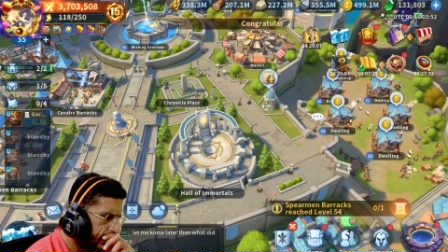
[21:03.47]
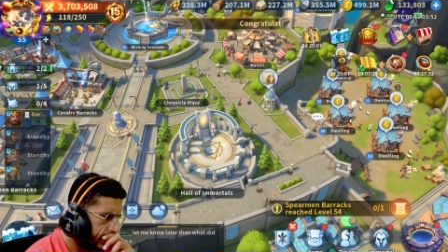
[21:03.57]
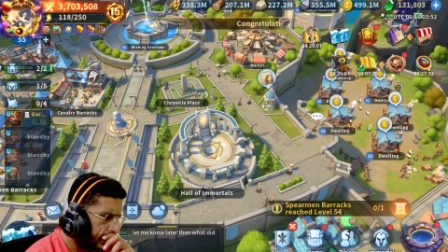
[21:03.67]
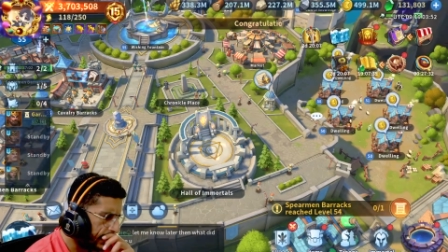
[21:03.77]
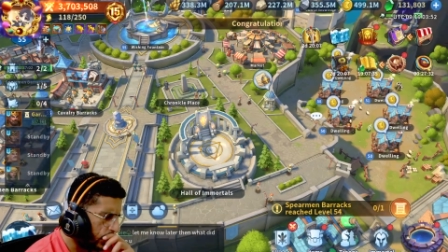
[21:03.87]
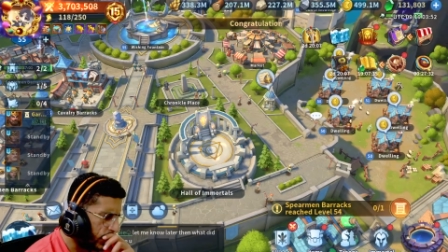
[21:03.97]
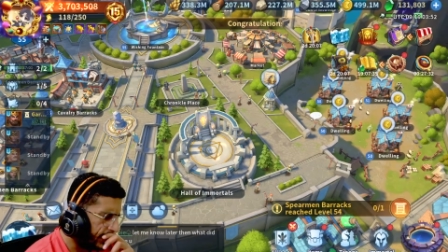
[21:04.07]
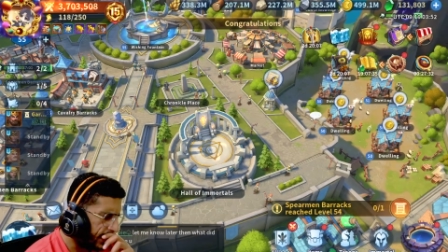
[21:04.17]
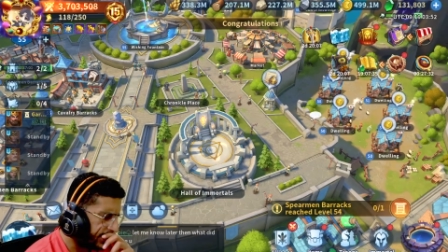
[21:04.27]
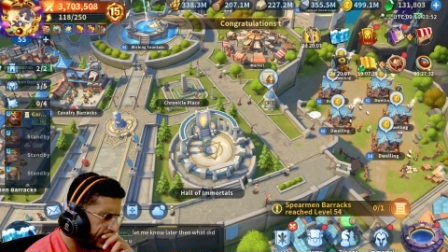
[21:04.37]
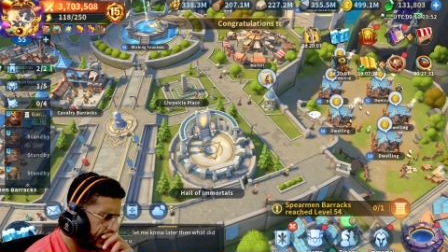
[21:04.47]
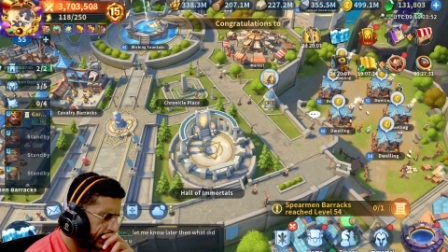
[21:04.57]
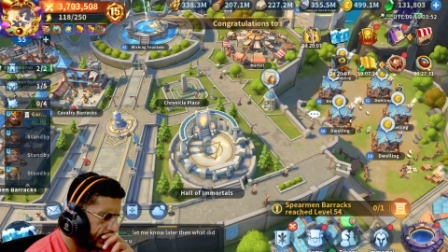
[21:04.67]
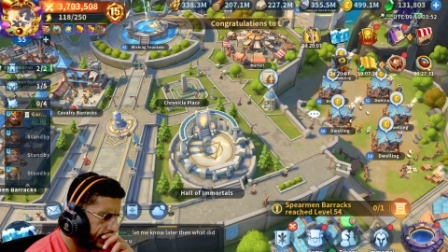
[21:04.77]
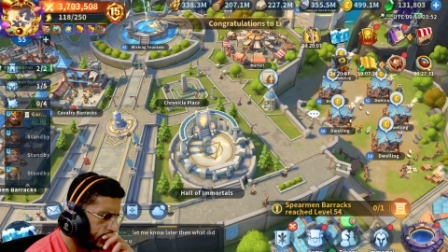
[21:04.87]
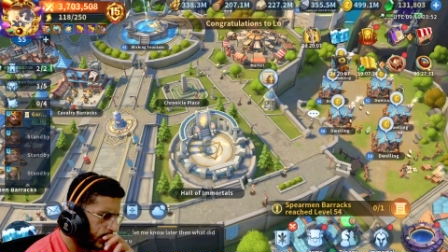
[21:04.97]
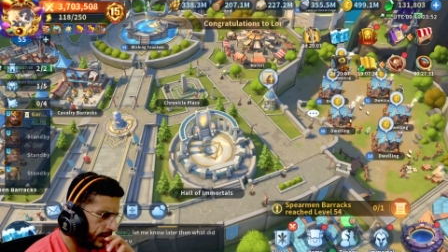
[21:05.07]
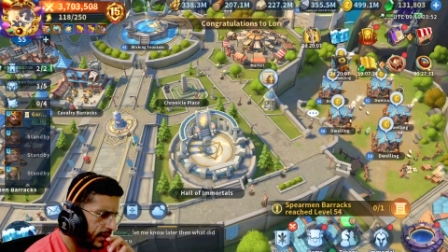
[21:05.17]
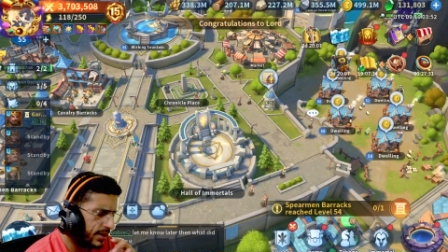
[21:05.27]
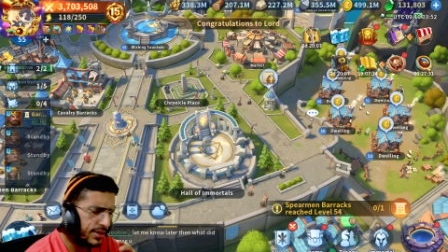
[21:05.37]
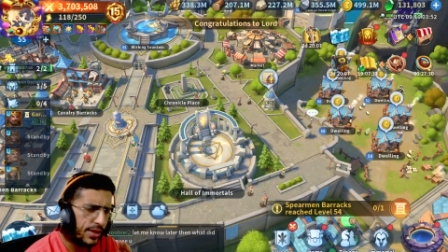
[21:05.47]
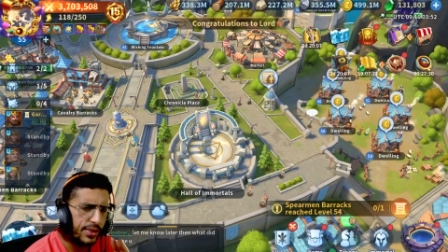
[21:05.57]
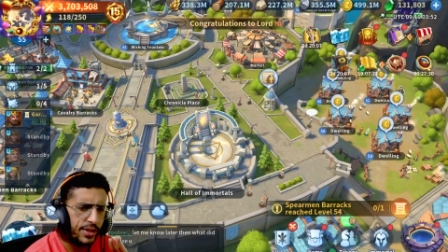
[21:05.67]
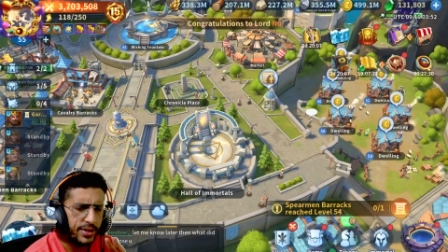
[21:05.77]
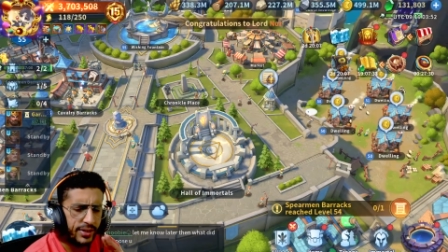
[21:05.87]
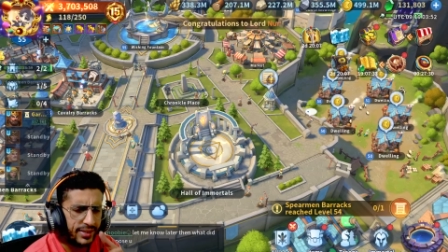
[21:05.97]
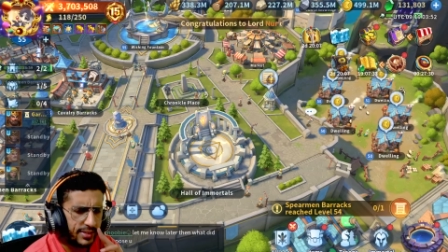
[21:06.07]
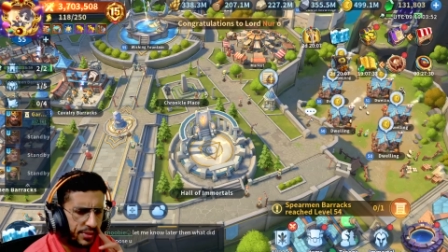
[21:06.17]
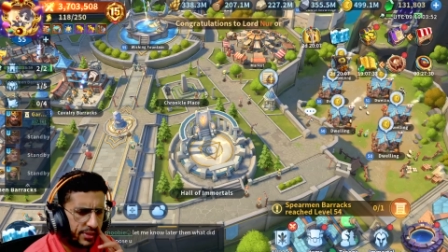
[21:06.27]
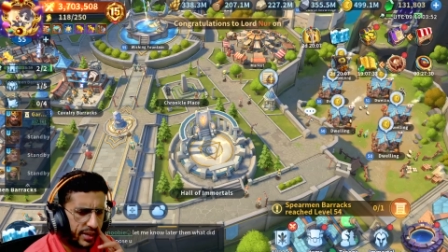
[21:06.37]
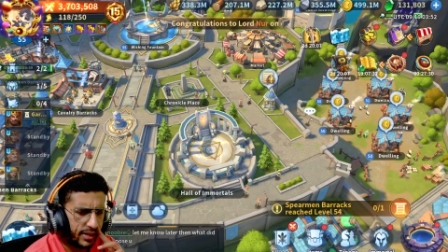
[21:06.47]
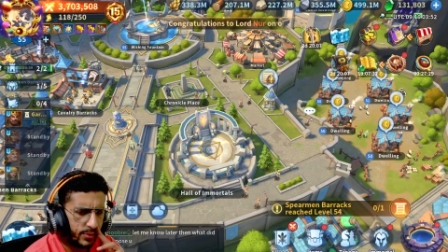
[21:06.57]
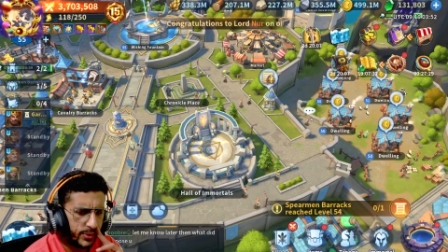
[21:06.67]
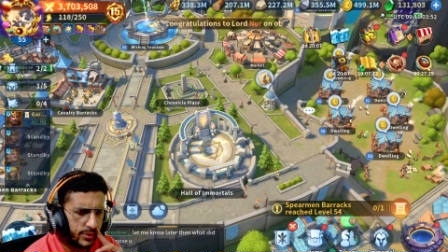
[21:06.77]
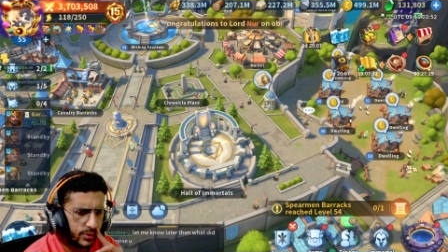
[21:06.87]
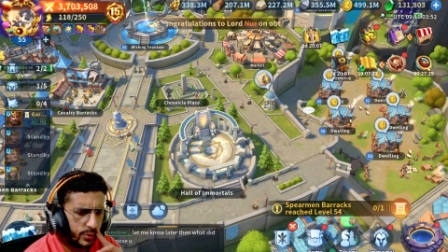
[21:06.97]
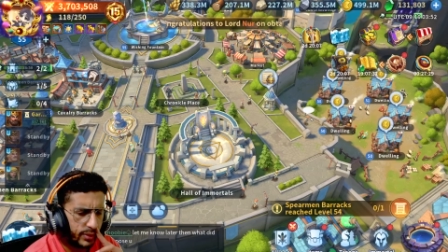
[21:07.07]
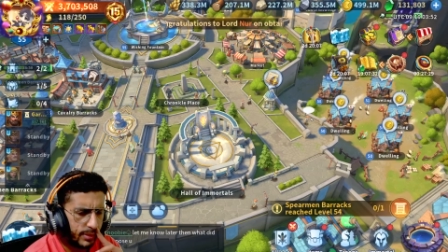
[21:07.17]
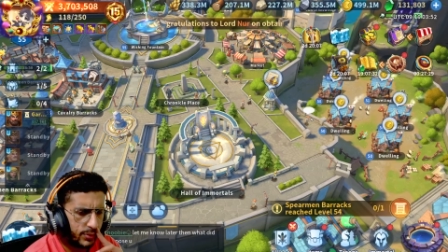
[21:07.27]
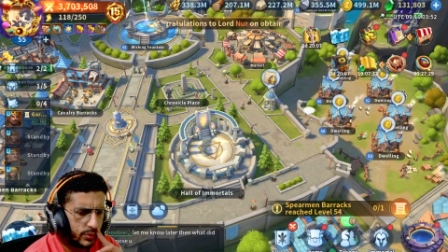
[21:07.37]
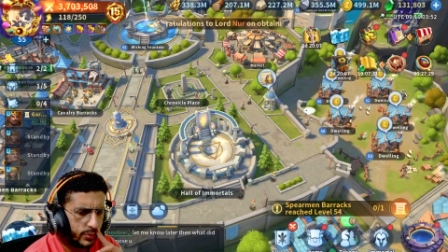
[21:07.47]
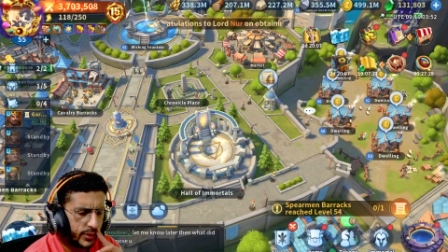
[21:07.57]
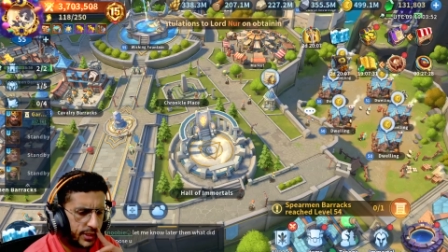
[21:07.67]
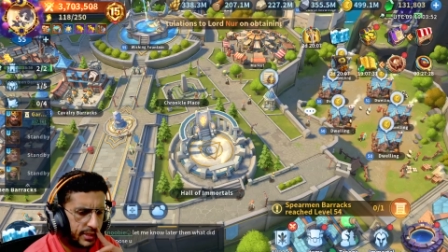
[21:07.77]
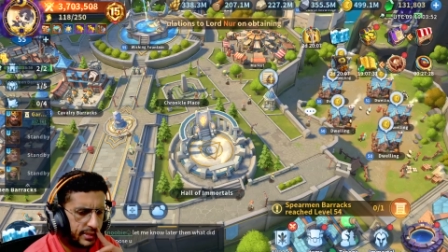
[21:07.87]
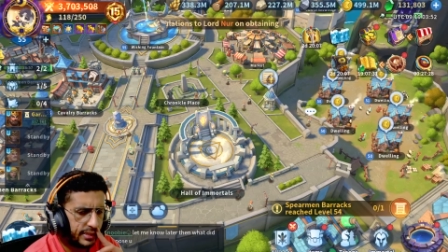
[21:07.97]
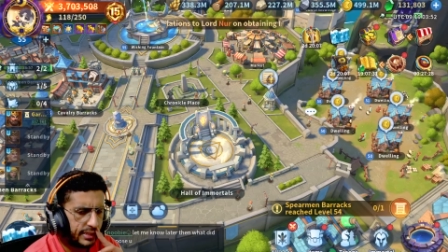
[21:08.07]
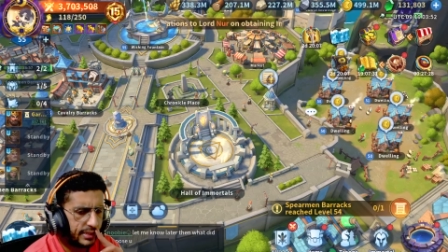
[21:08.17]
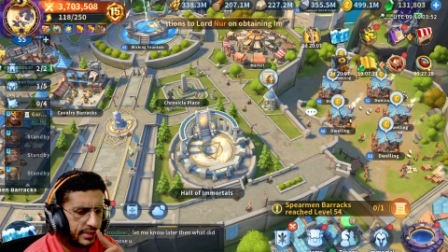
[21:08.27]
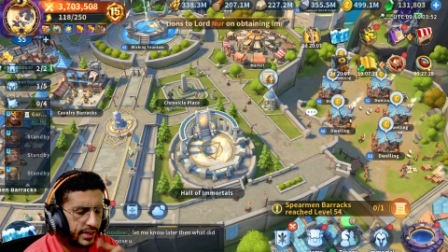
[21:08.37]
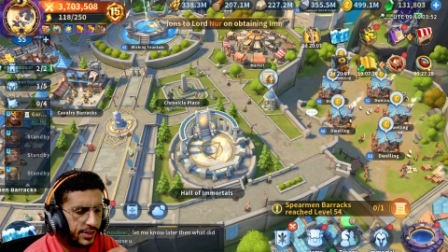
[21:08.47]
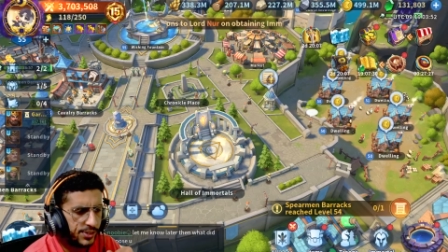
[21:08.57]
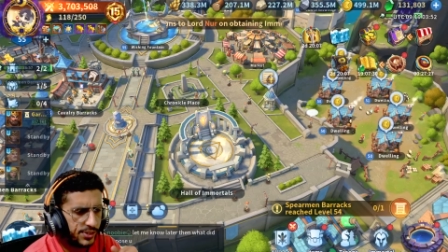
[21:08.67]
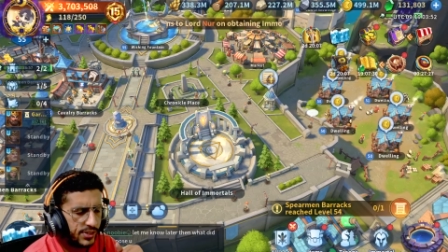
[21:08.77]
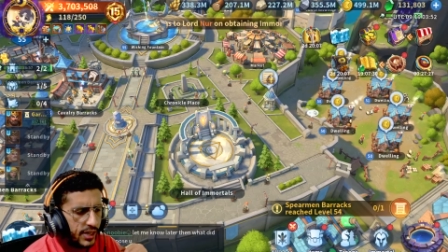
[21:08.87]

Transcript: one last thing, last thing I wanted to talk about, which is the skills